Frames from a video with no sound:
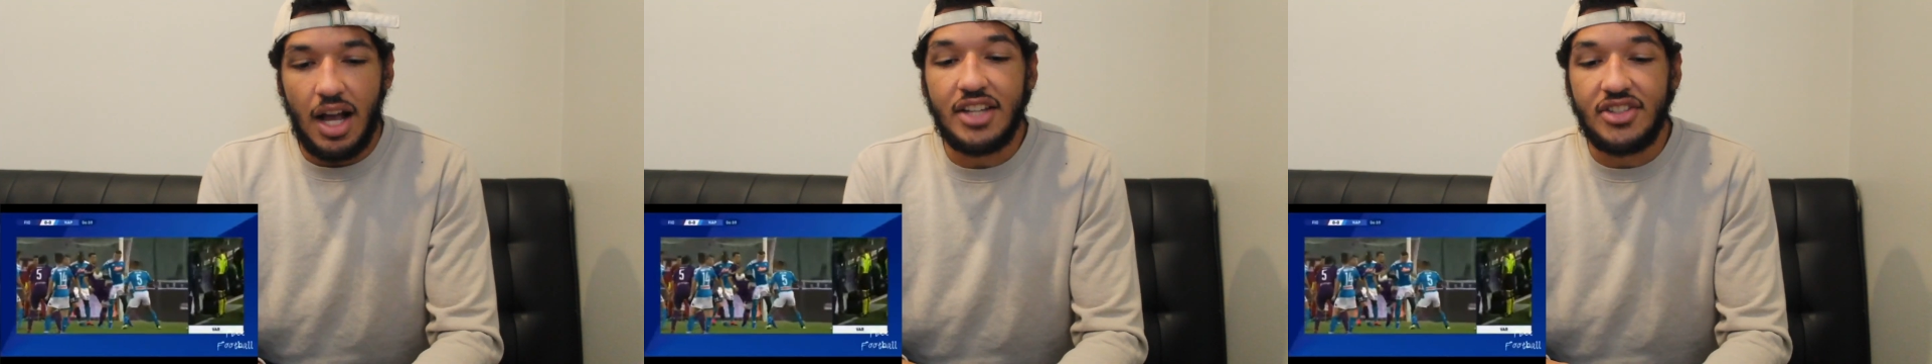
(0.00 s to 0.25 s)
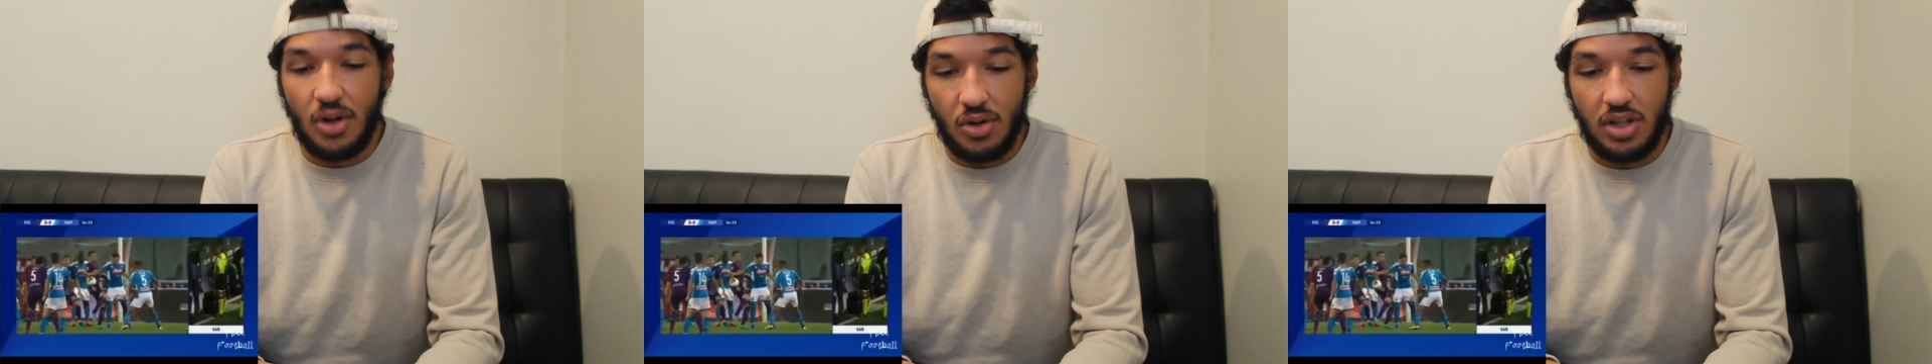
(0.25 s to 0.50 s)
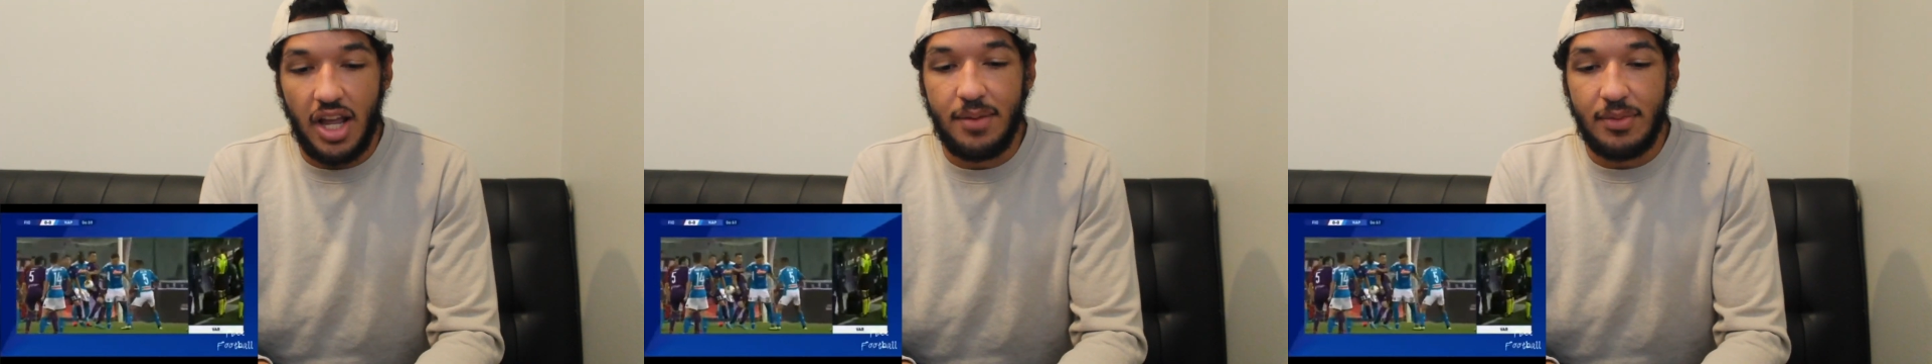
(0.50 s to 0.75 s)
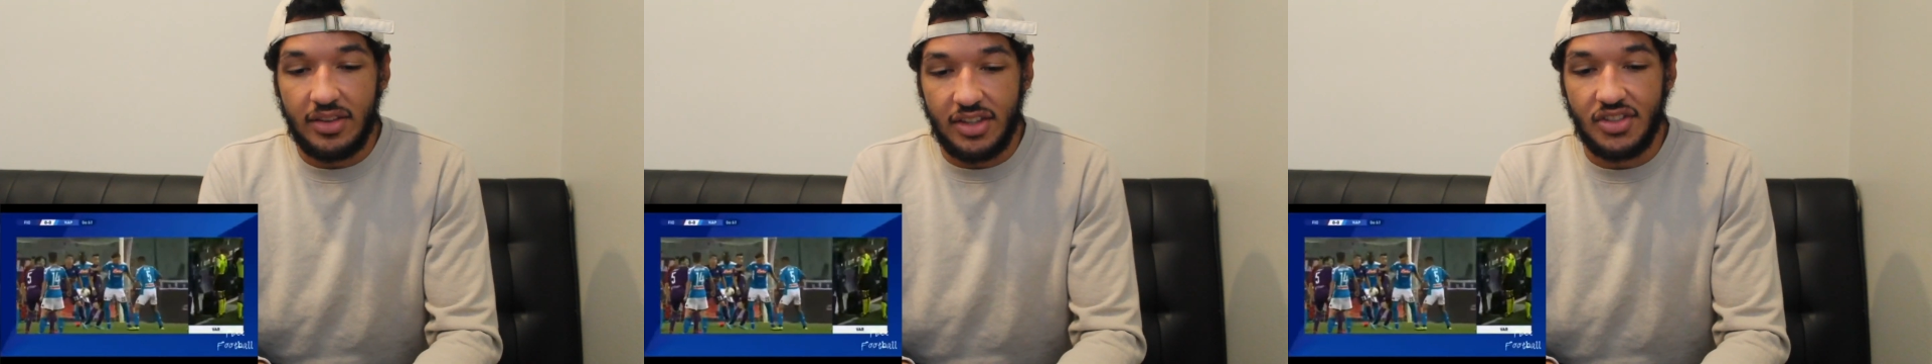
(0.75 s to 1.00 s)
I still
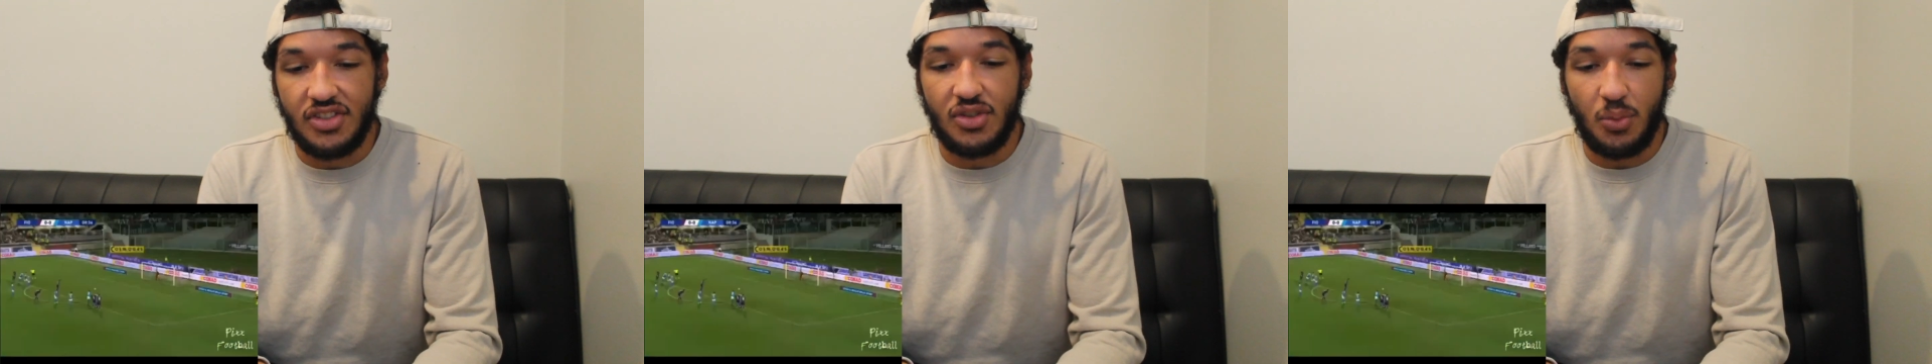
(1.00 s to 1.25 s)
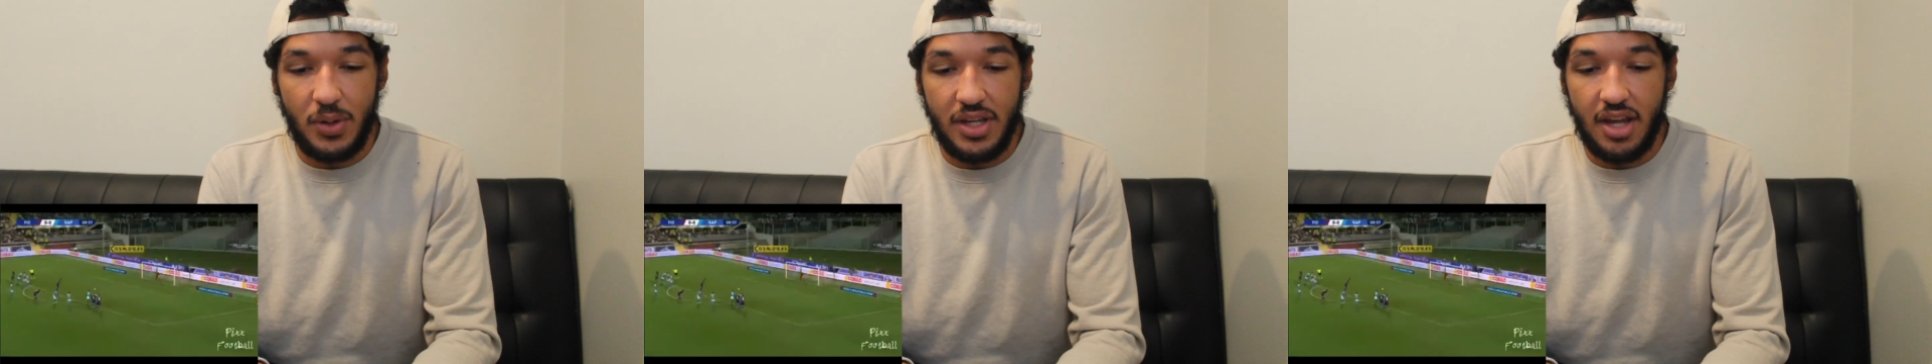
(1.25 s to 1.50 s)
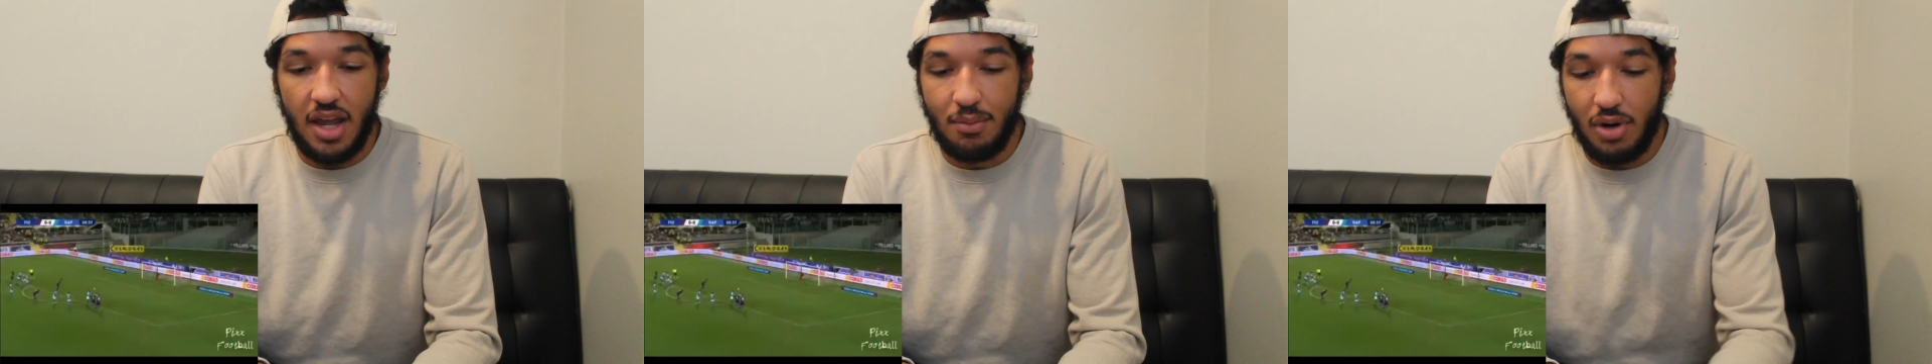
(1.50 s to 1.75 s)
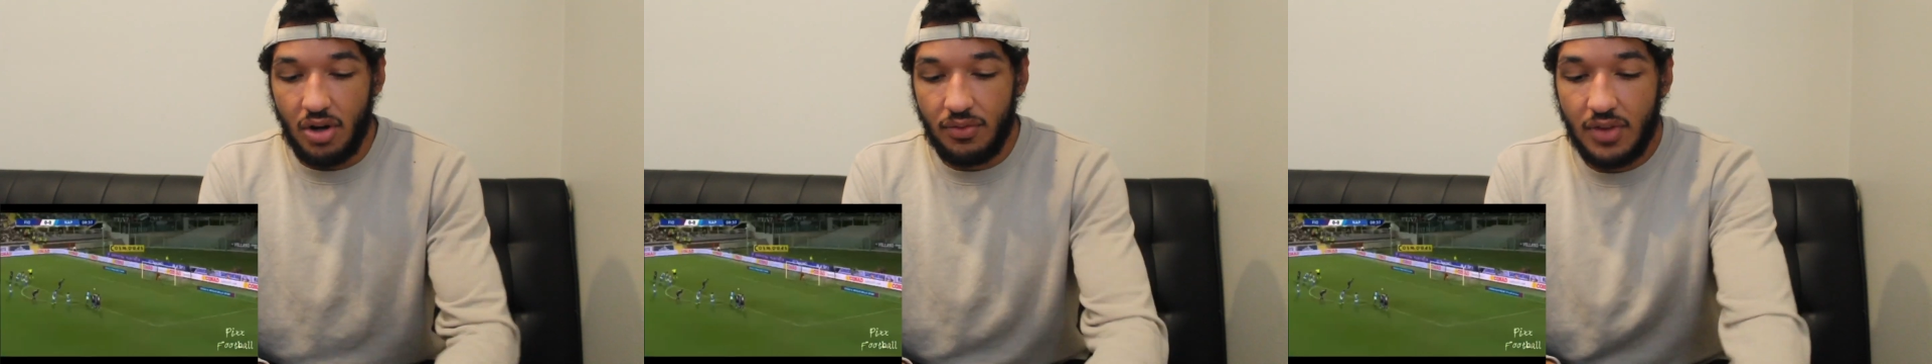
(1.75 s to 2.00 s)
claim that this is a weak
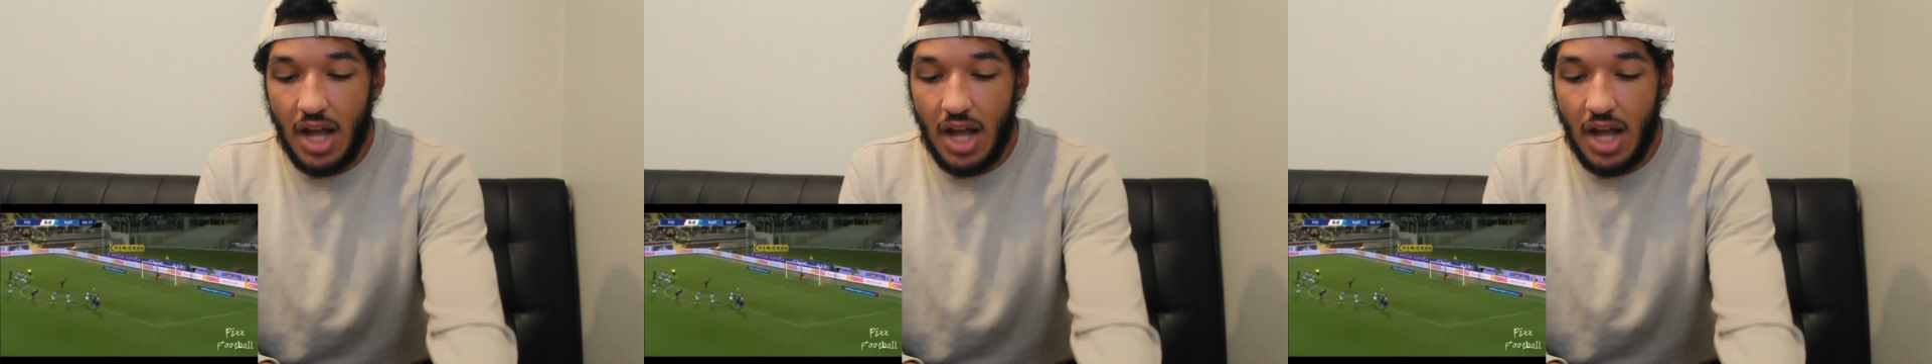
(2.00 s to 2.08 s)
handball.